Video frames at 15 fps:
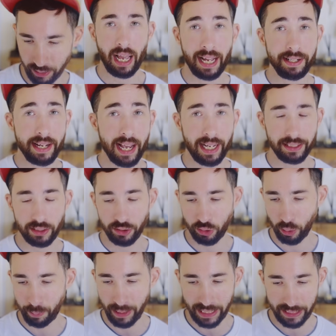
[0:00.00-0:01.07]
And yeah, it's a
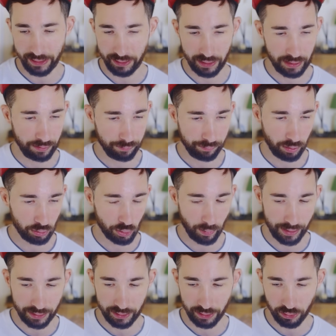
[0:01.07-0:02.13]
super easy photo
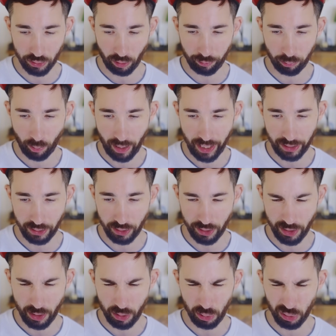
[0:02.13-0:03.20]
editing software to
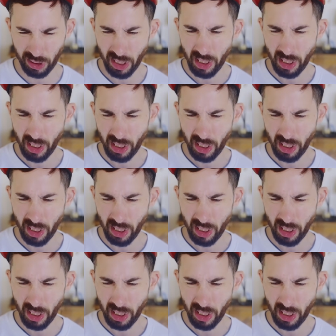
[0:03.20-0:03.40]
use.